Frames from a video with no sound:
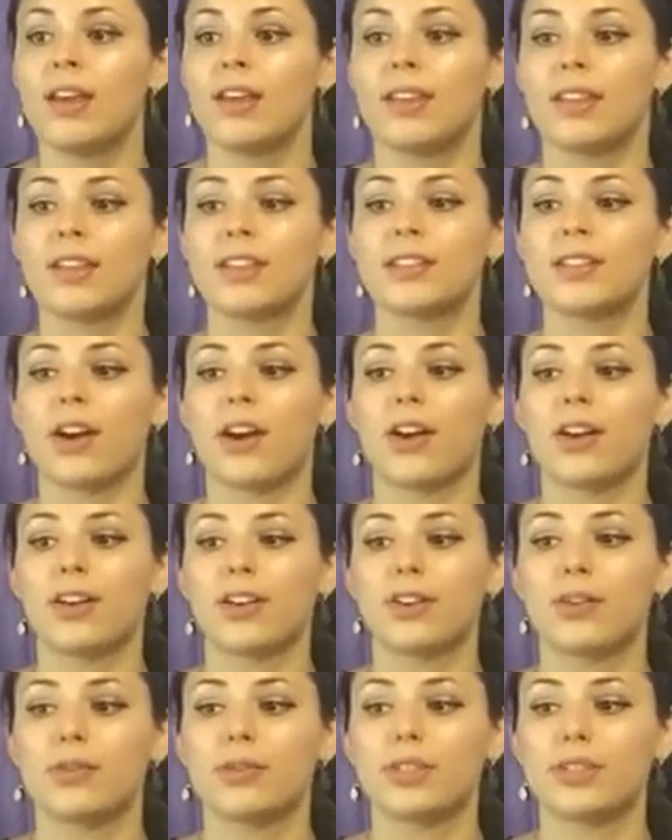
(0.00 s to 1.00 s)
This
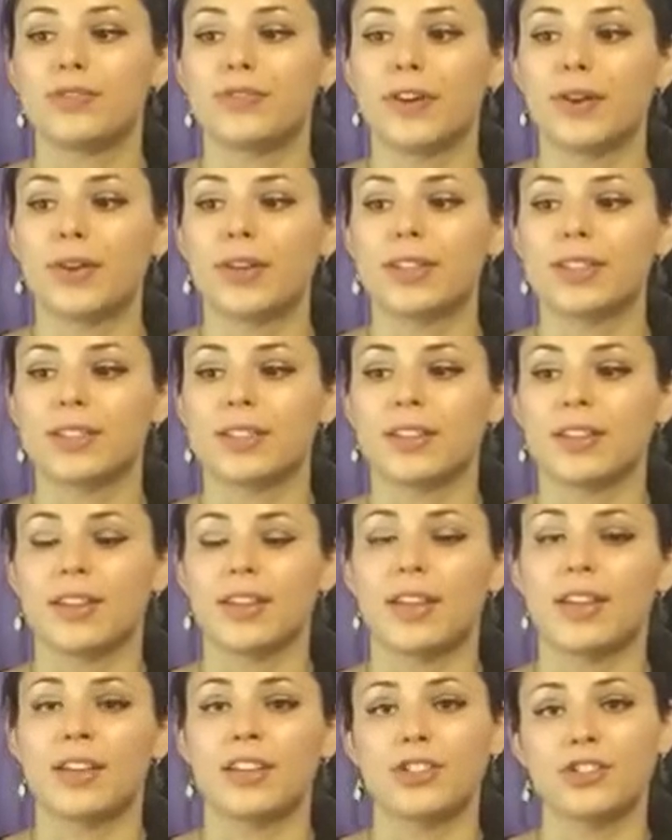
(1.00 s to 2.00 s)
article was focused on
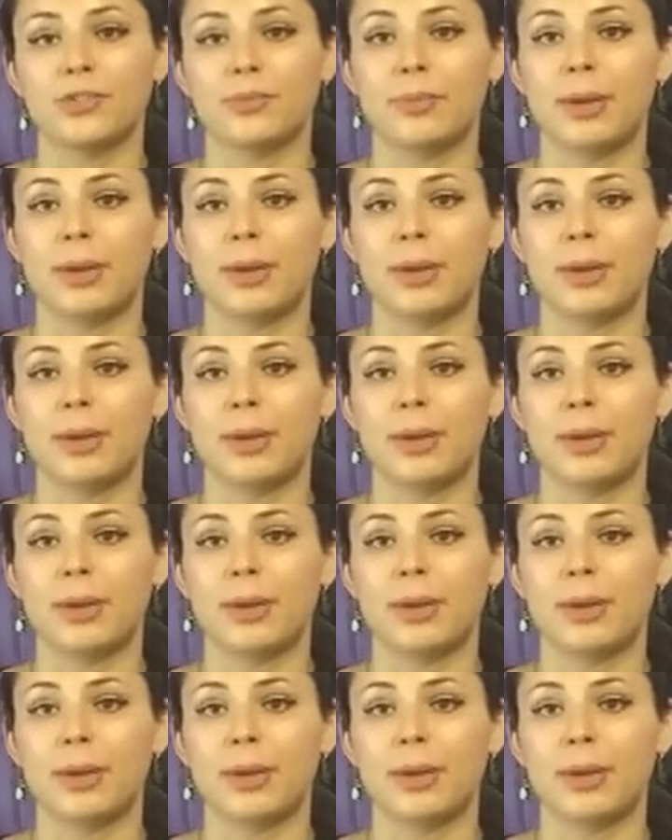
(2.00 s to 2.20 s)
the initial